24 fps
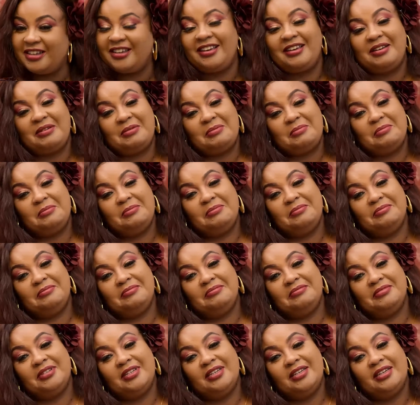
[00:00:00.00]

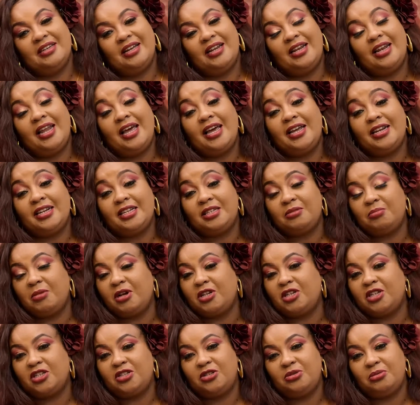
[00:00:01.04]
learn as
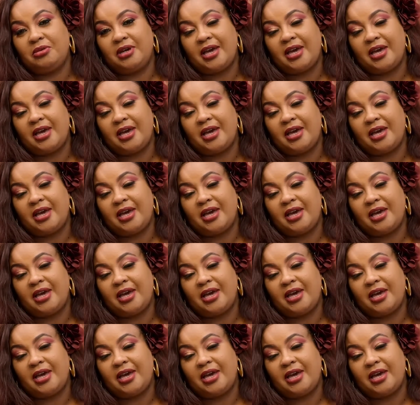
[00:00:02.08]
much as you